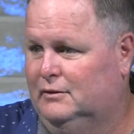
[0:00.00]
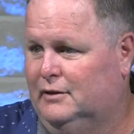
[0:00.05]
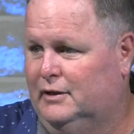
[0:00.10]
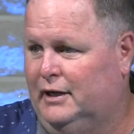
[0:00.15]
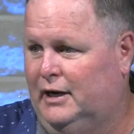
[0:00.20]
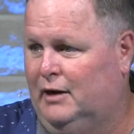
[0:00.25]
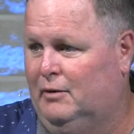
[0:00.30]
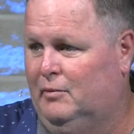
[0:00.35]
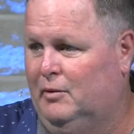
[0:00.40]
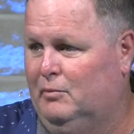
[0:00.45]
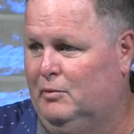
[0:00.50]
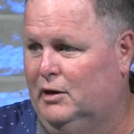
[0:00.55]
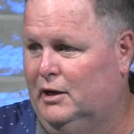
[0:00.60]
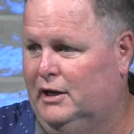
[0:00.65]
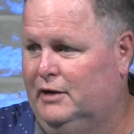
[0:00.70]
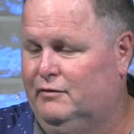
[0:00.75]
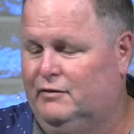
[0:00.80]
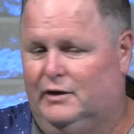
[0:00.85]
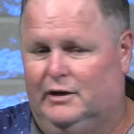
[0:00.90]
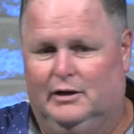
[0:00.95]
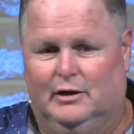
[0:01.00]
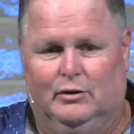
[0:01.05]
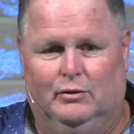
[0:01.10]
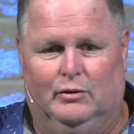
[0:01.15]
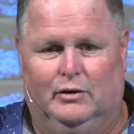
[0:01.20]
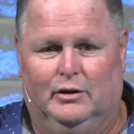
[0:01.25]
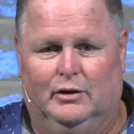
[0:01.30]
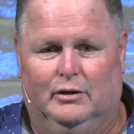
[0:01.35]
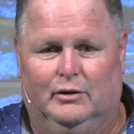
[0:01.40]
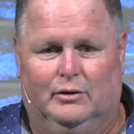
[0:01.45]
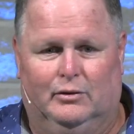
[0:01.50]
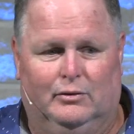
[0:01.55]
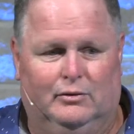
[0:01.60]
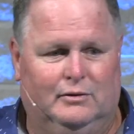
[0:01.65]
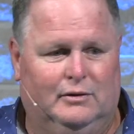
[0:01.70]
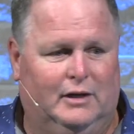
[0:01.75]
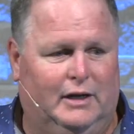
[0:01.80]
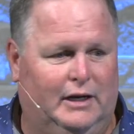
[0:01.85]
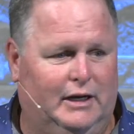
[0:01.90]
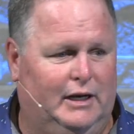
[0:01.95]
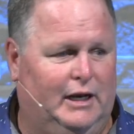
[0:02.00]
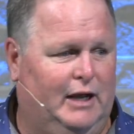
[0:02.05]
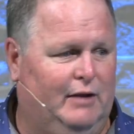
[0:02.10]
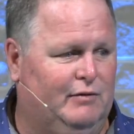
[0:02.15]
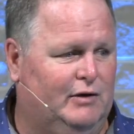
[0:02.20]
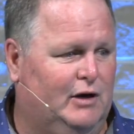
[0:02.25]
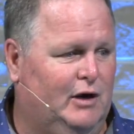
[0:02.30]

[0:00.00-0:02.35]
And I remember leaving there going, uh-oh, I need to have a